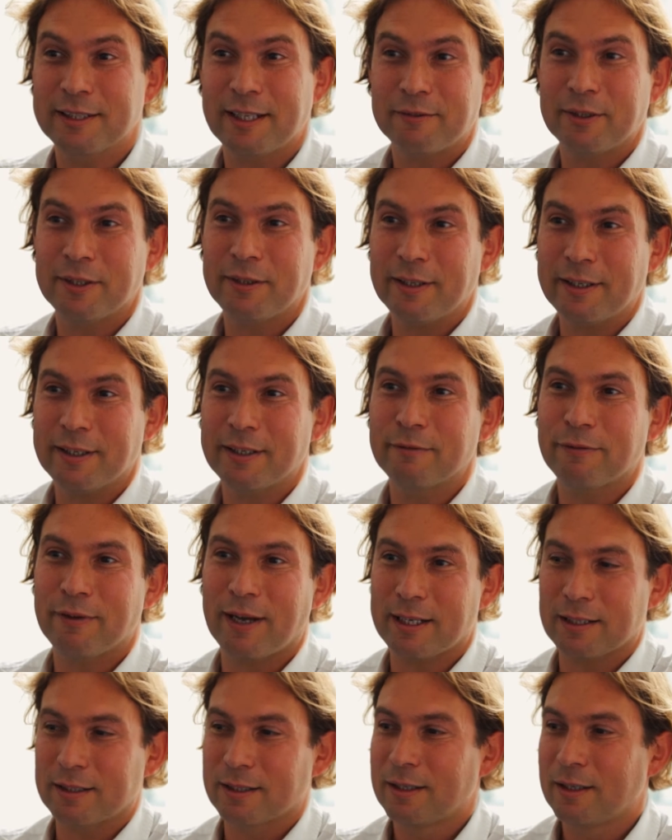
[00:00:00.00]
in everything. In
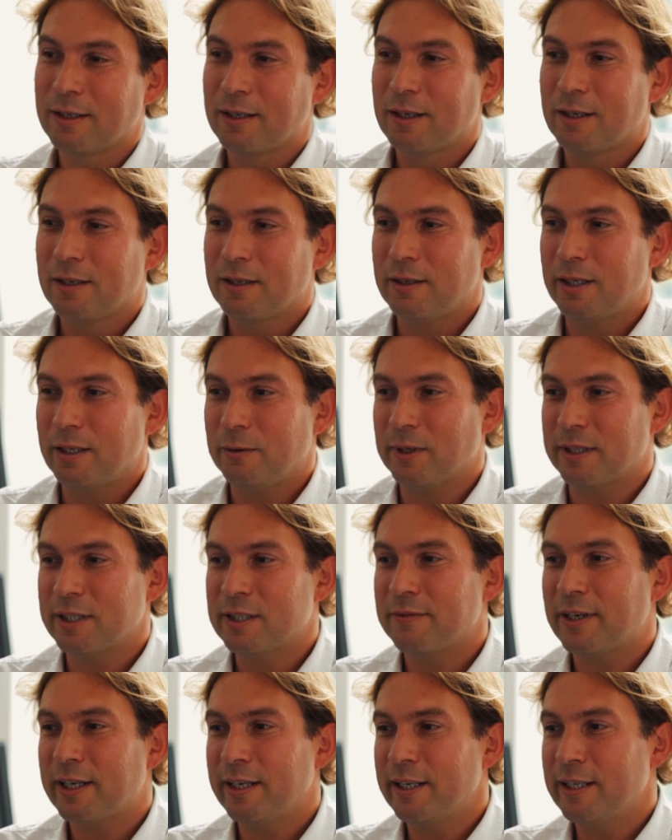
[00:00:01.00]
fact, well,
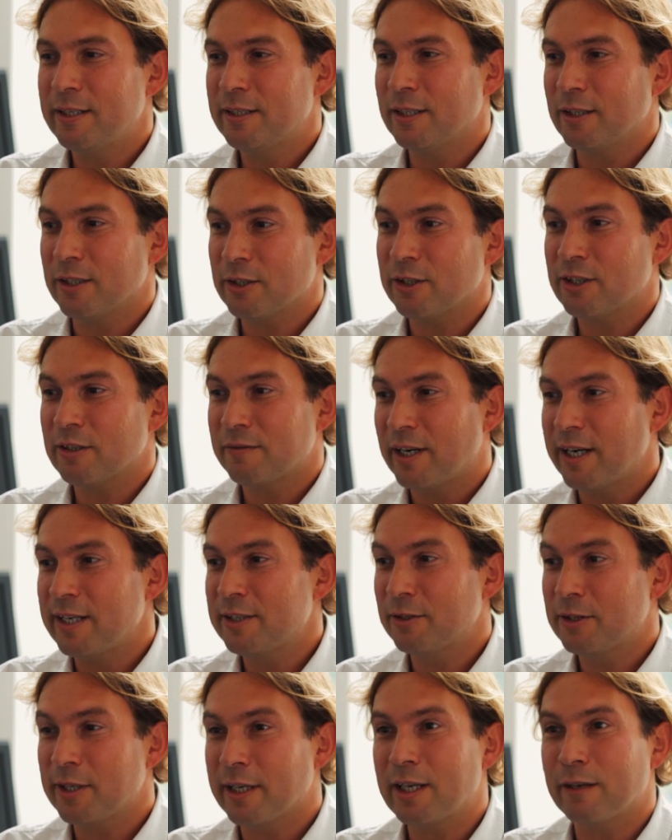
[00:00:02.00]
it's very easy. It's also very
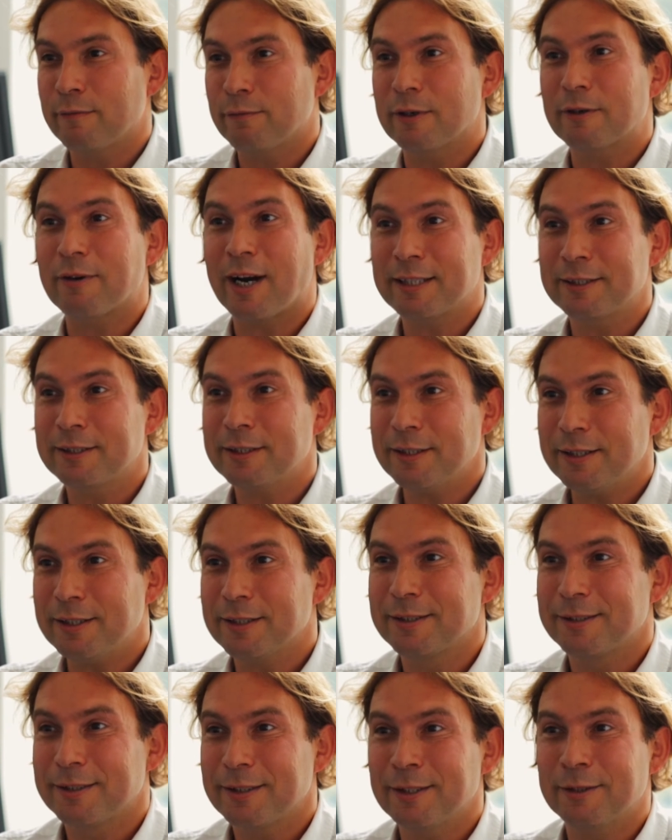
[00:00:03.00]
easy to take it for granted.
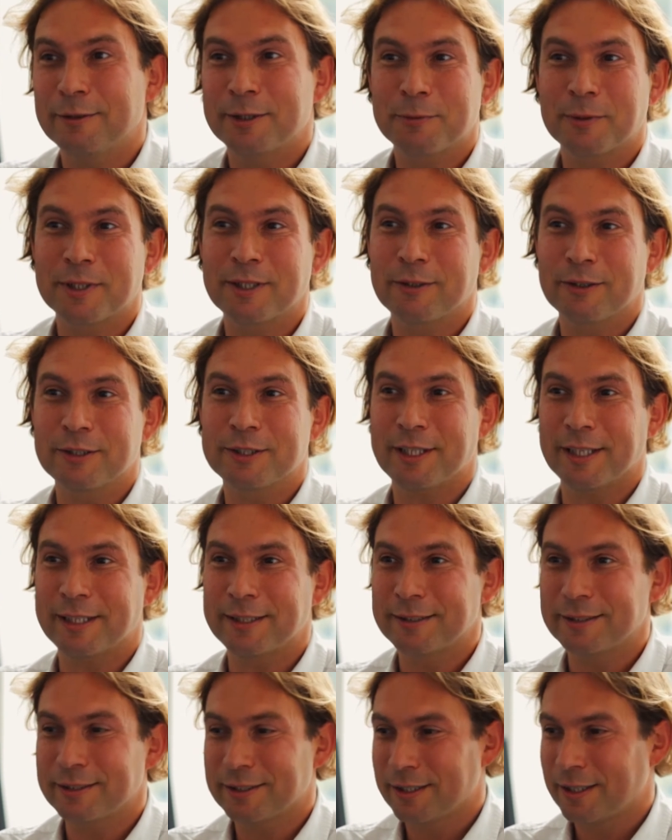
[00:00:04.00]
You know, it's one of those
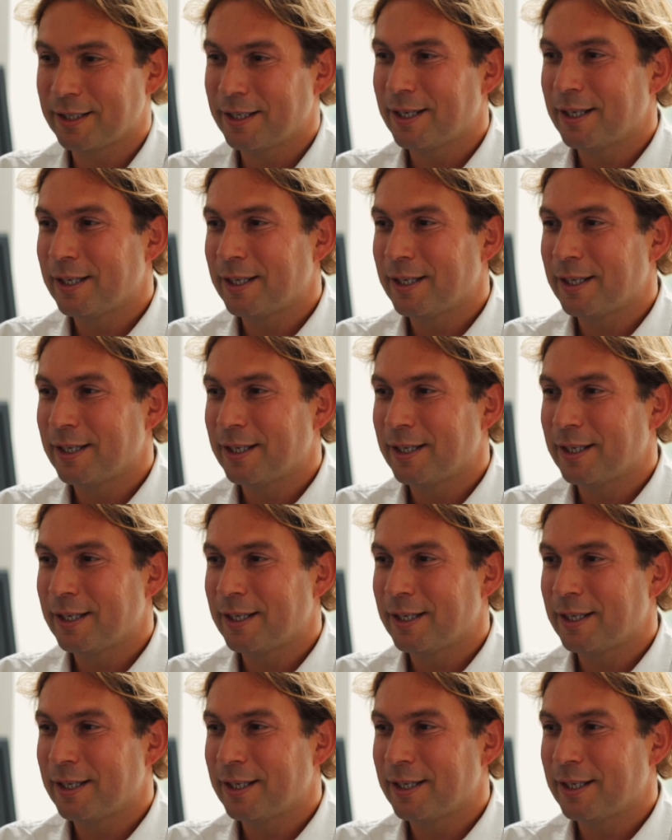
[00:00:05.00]
things.